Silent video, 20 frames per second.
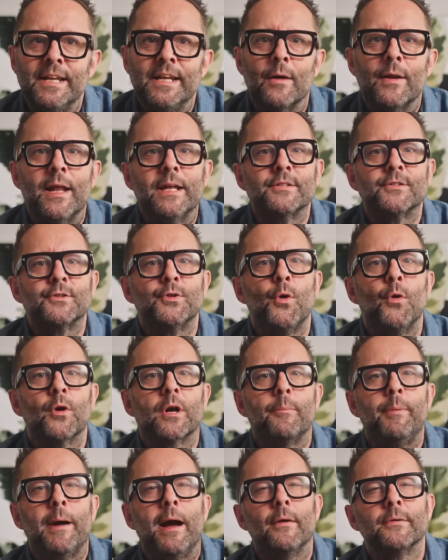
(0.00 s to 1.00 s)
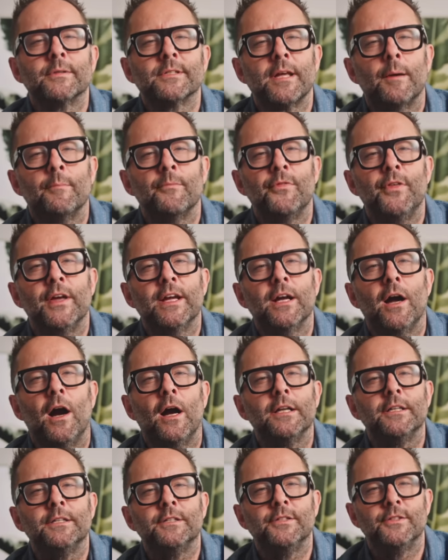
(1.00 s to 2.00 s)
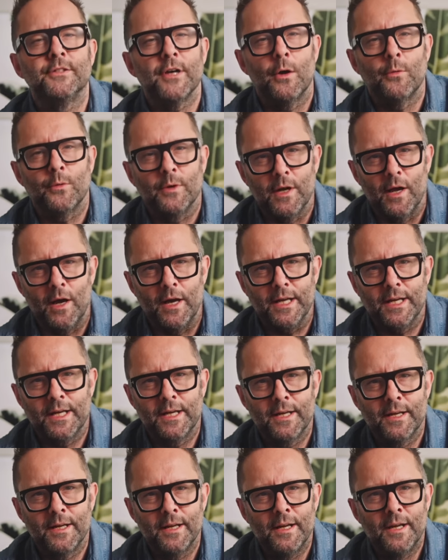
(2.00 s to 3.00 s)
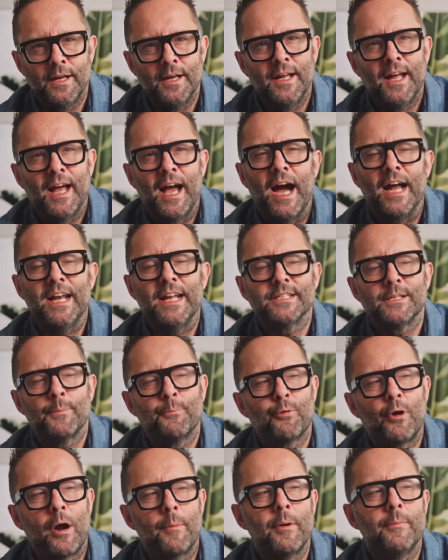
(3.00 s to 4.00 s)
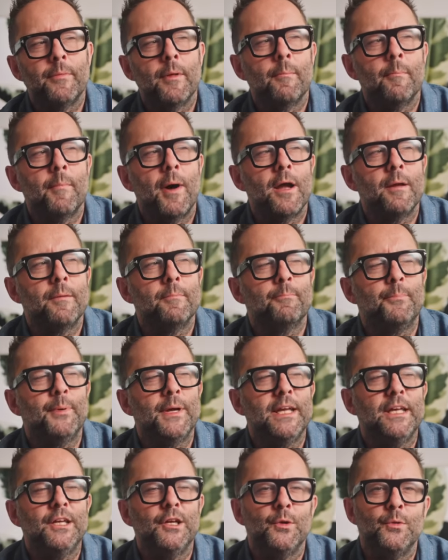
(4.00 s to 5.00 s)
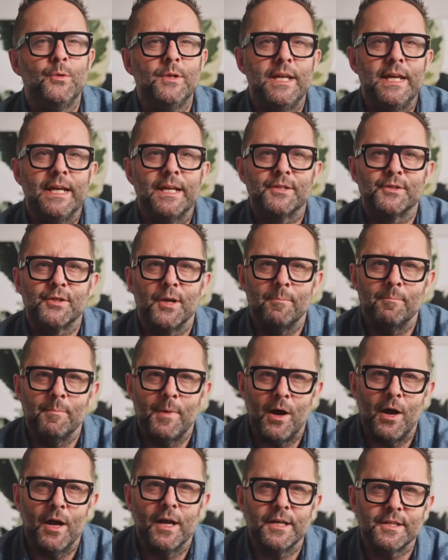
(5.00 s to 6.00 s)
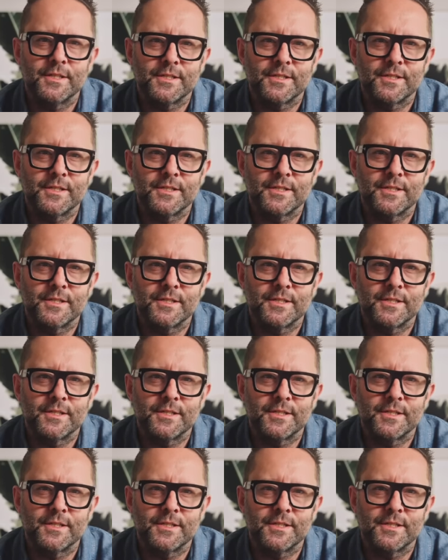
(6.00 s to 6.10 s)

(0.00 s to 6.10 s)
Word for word: Now let's talk about something I don't like and it's a problem that might be unique to my